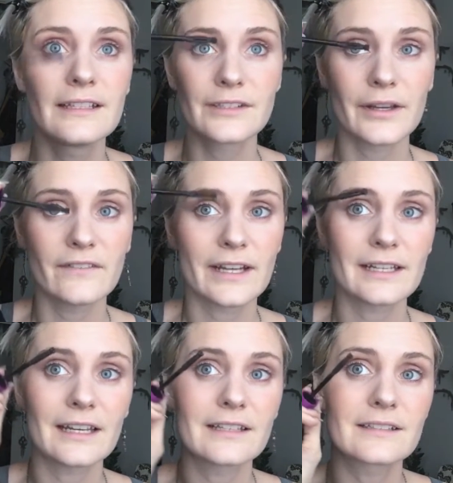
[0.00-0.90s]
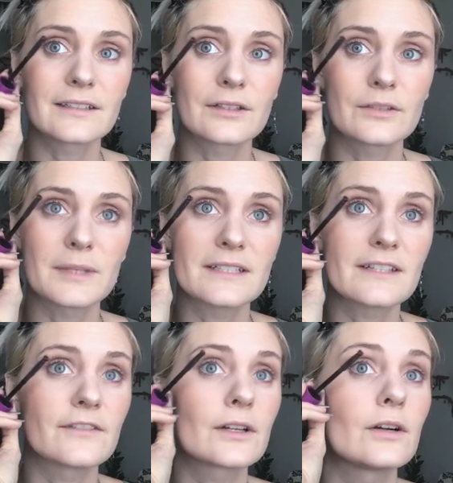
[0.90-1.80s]
so I find it is a little bit
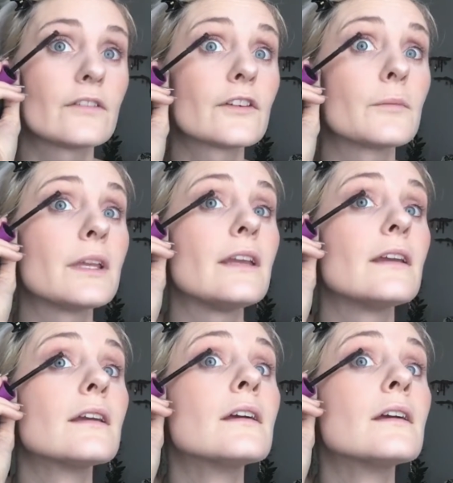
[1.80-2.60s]
difficult for me